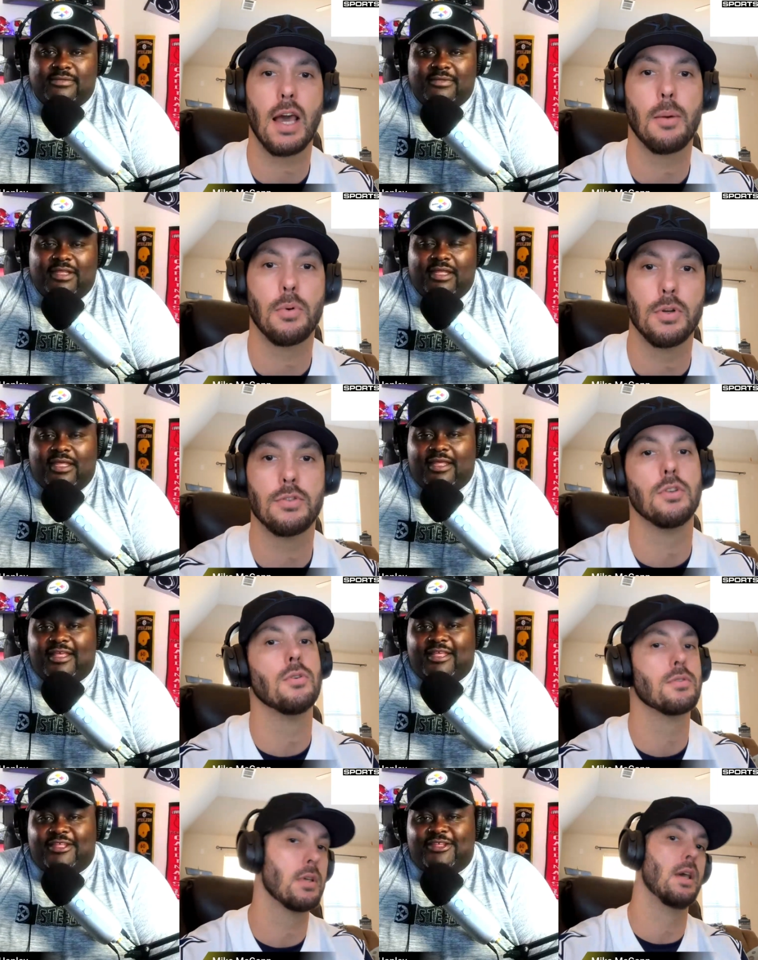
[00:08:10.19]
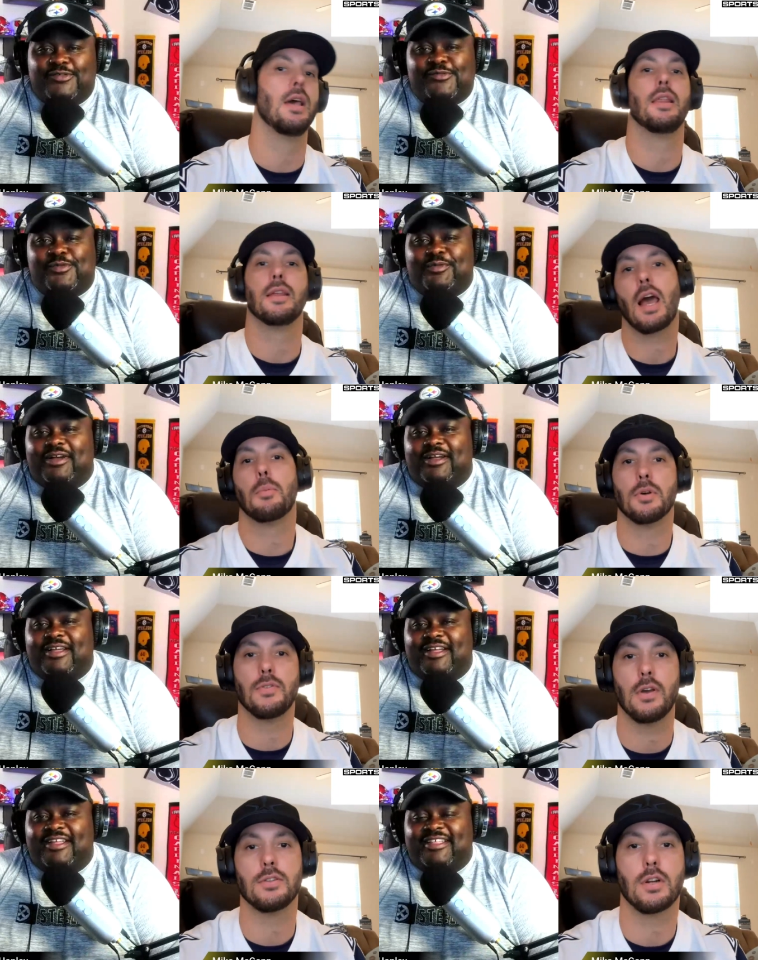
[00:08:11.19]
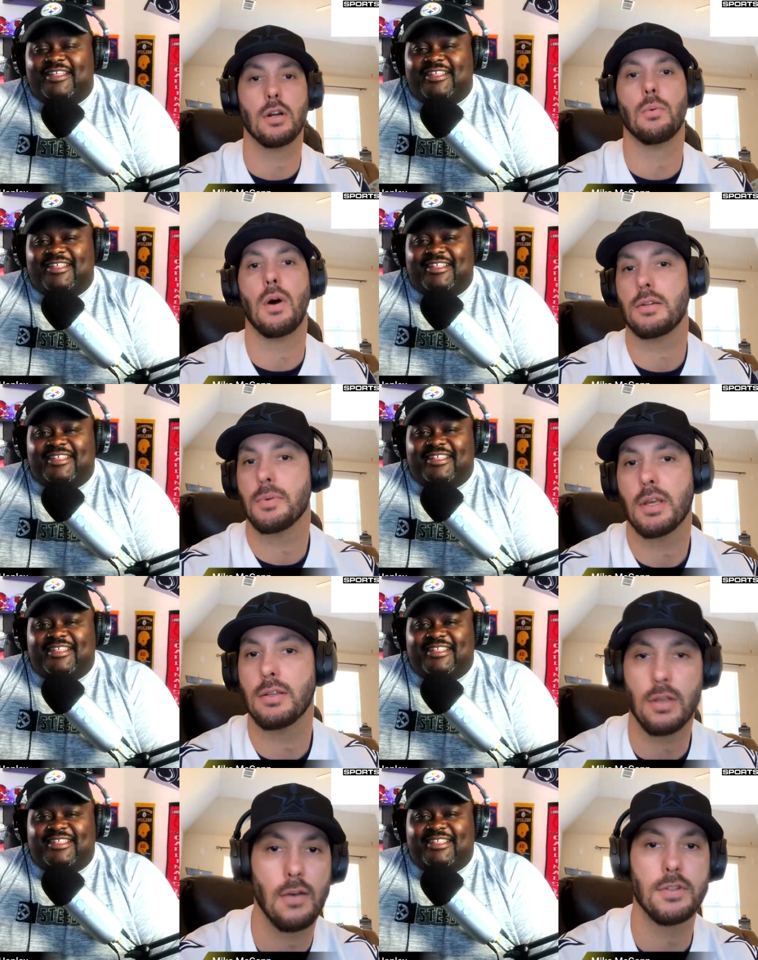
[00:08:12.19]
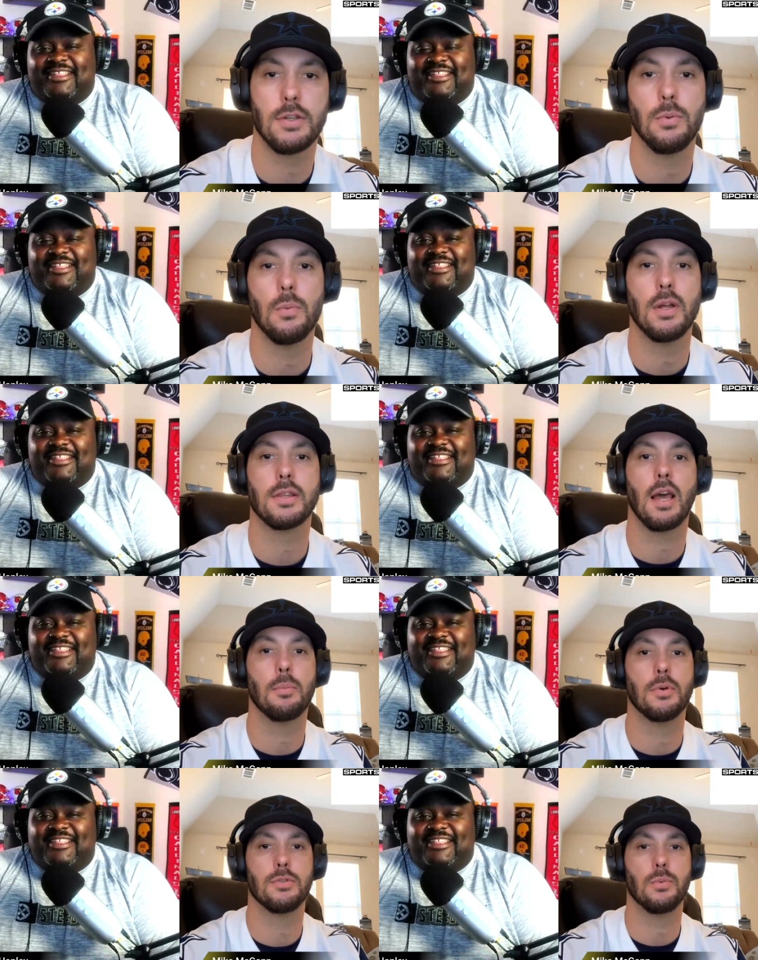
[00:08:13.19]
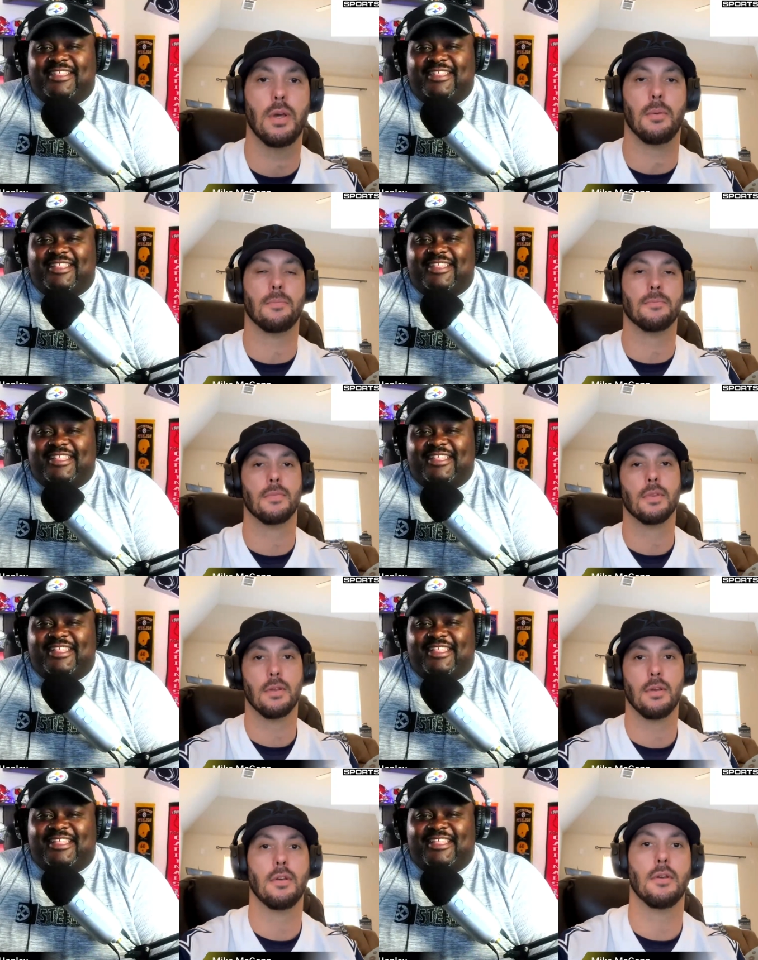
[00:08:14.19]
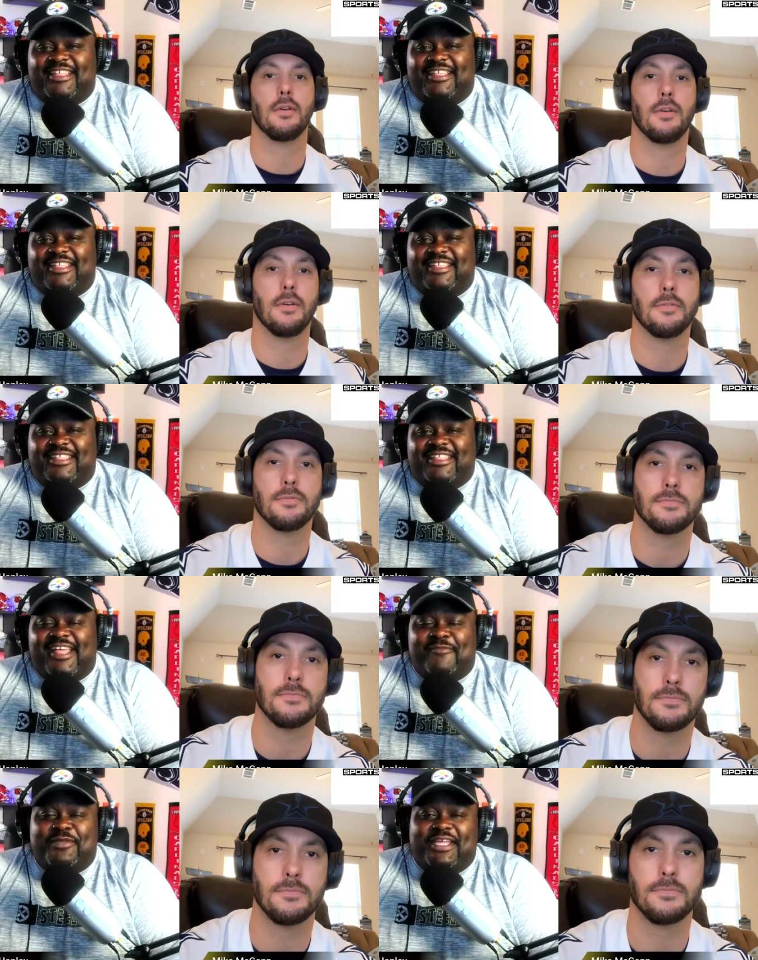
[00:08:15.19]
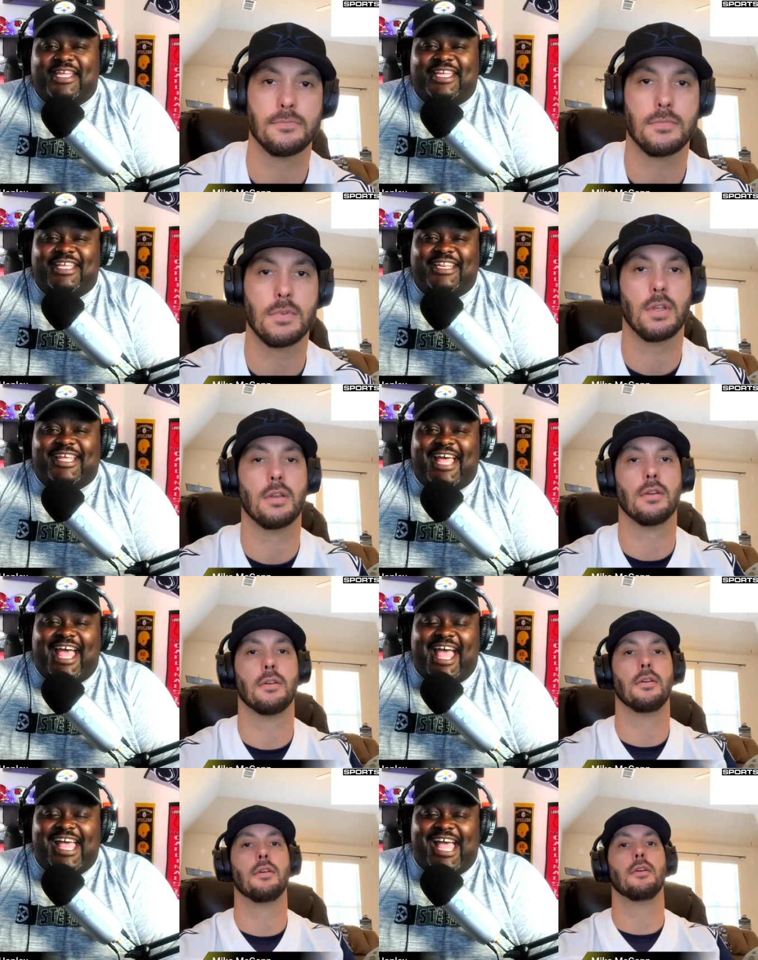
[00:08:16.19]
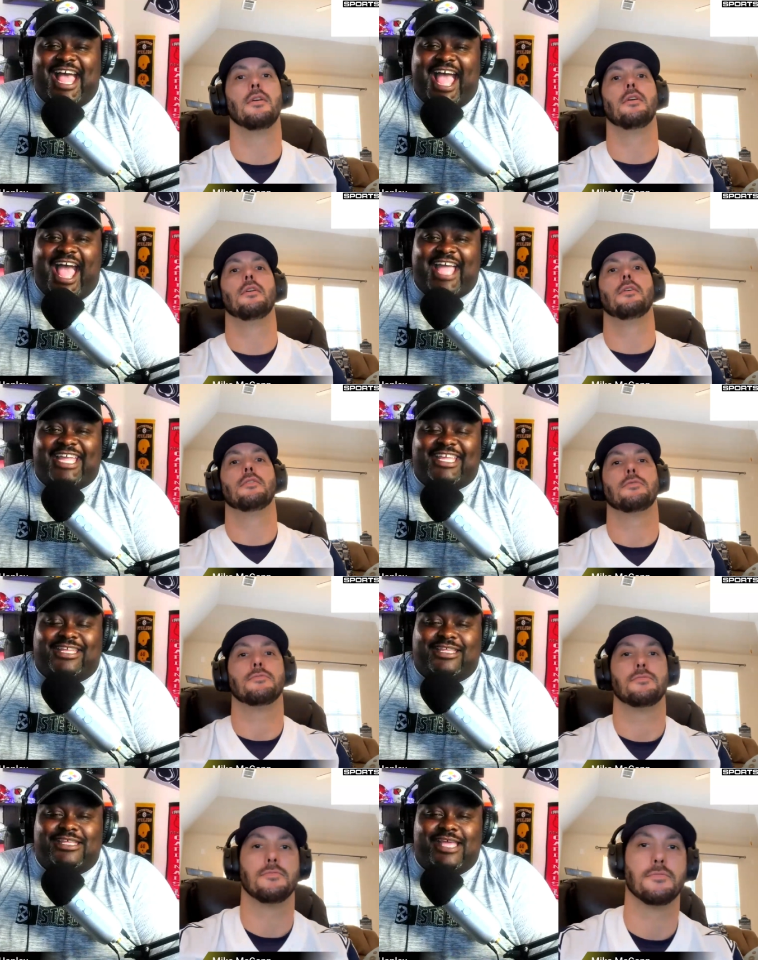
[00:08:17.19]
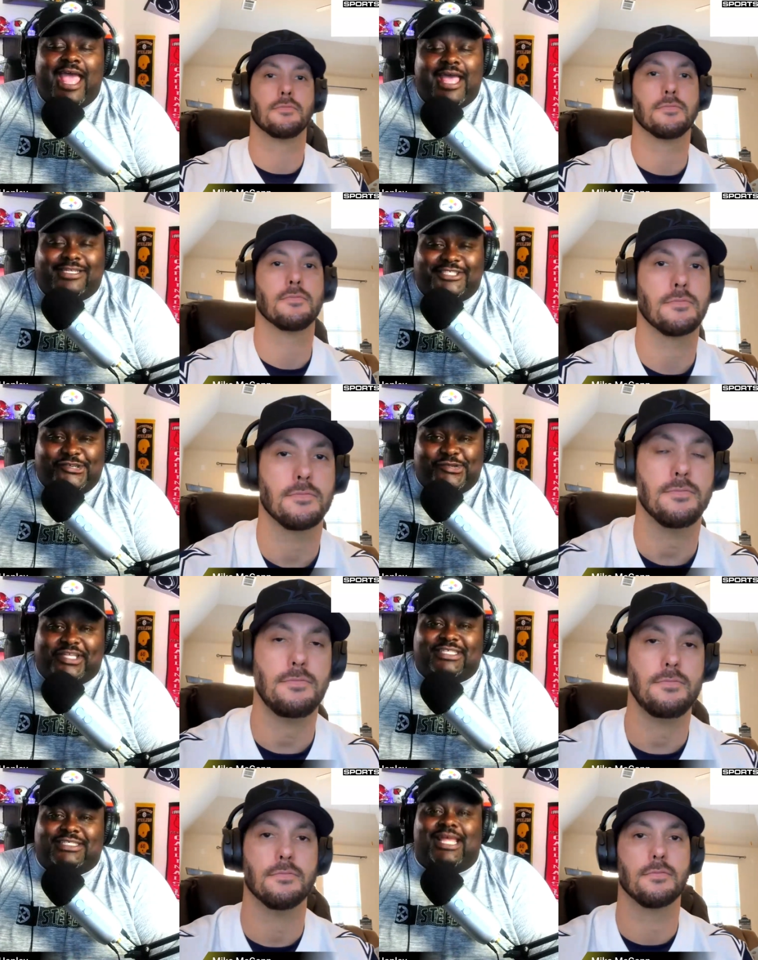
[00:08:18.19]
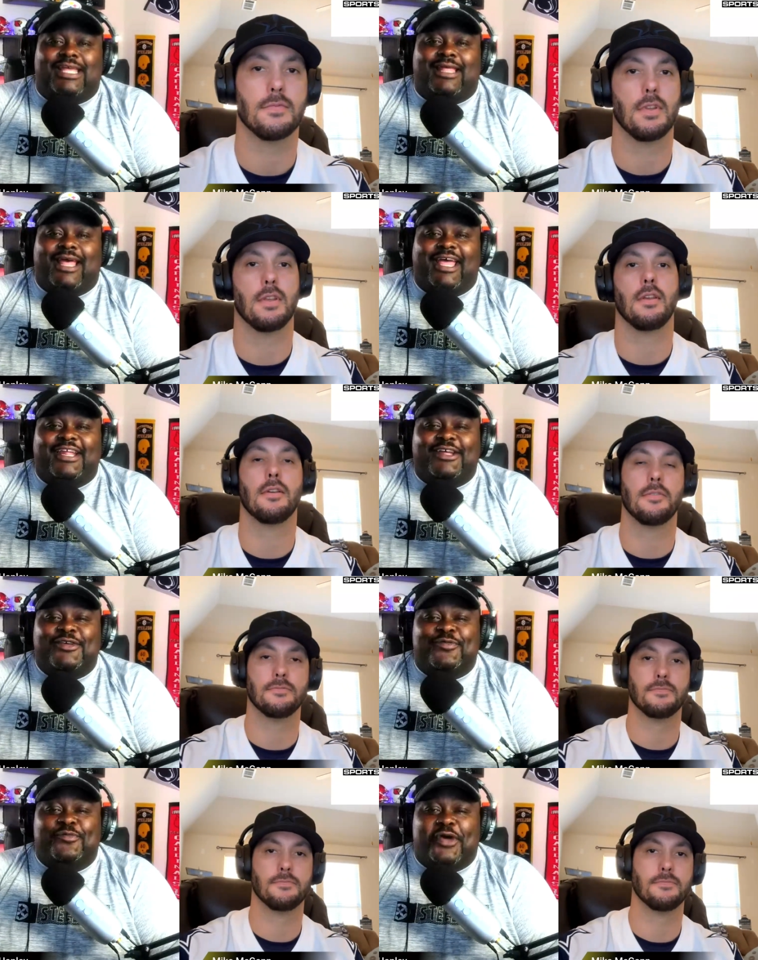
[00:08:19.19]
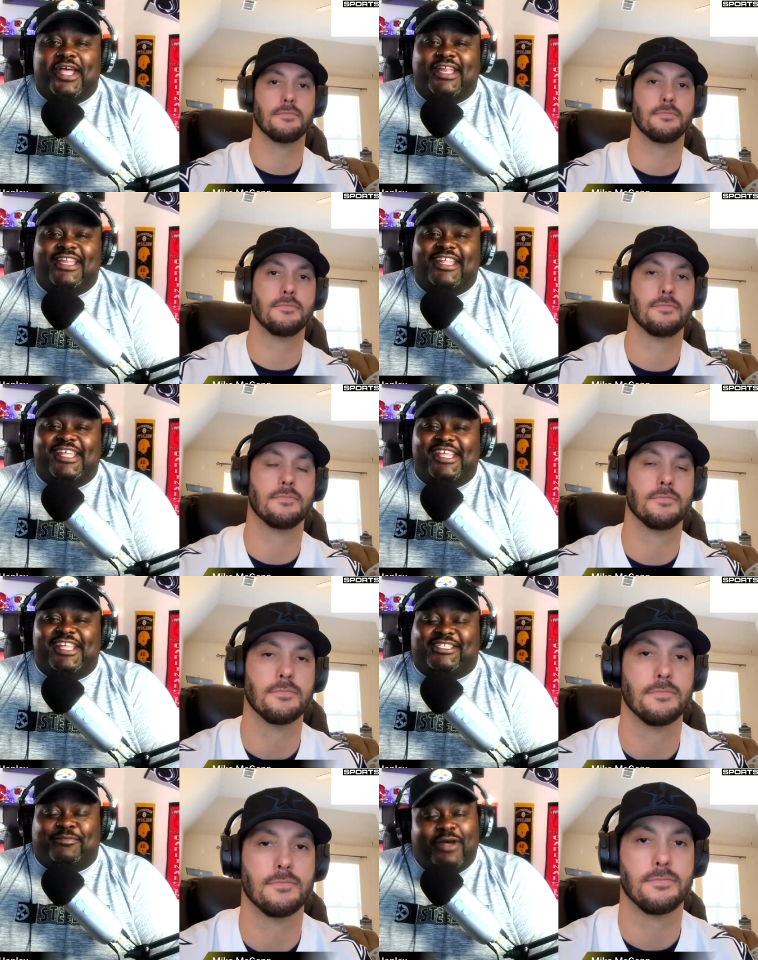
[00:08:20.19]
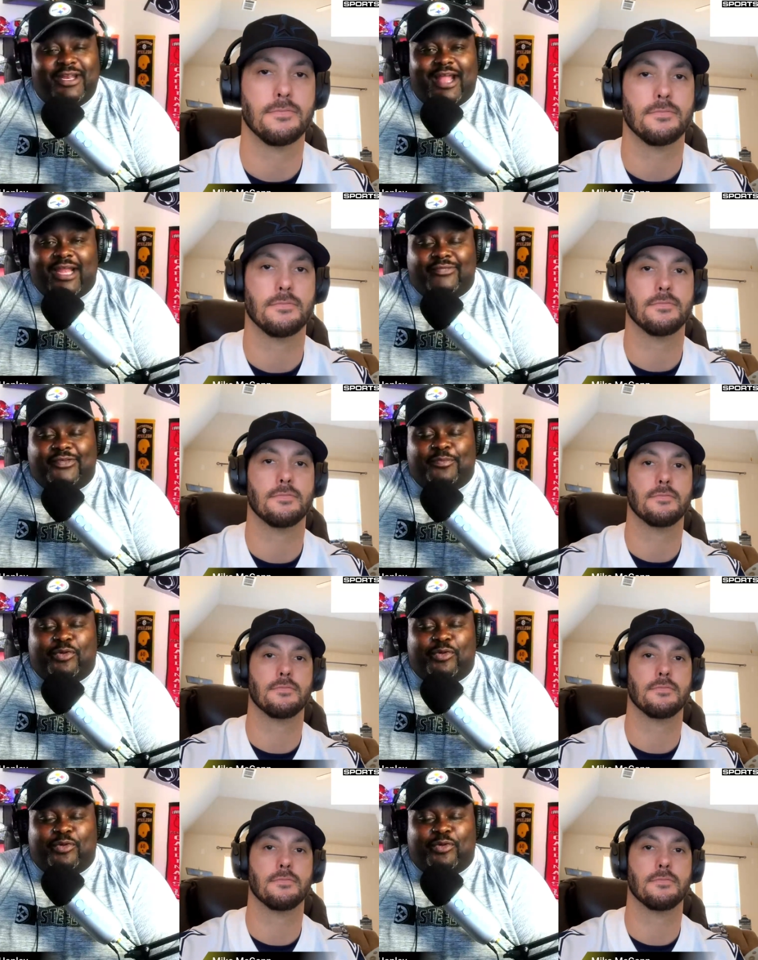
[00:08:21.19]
Speaker 1: want to see the Cowboys lose, mm. and the Cowboys fans are going to watch because obviously we want the Cowboys to win.
Speaker 2: I mean, I, I, I guess you can say that, but it's Monday night